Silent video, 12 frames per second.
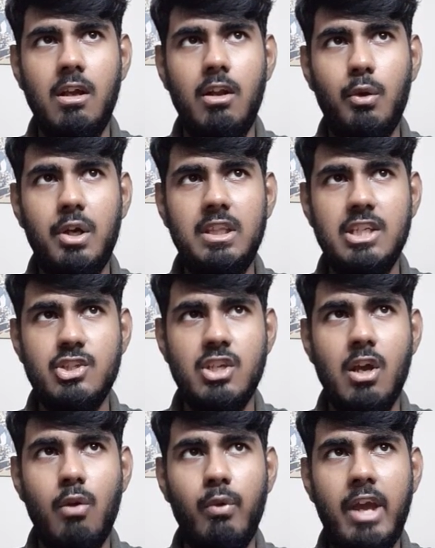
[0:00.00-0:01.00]
Look at this.
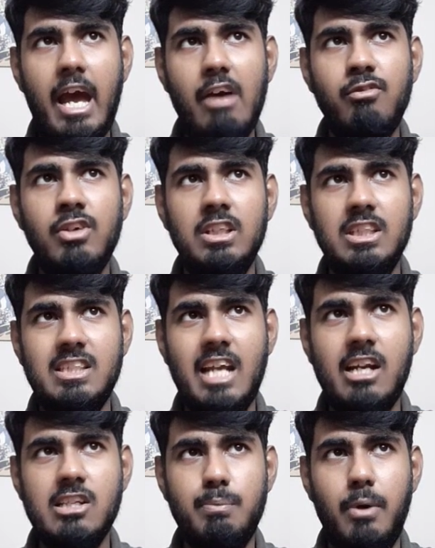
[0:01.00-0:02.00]
We have the
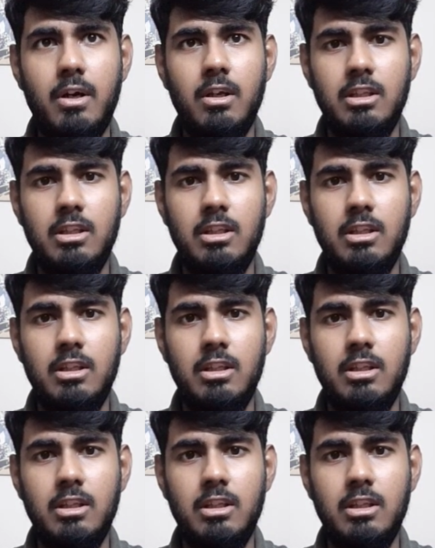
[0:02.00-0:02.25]
status bar.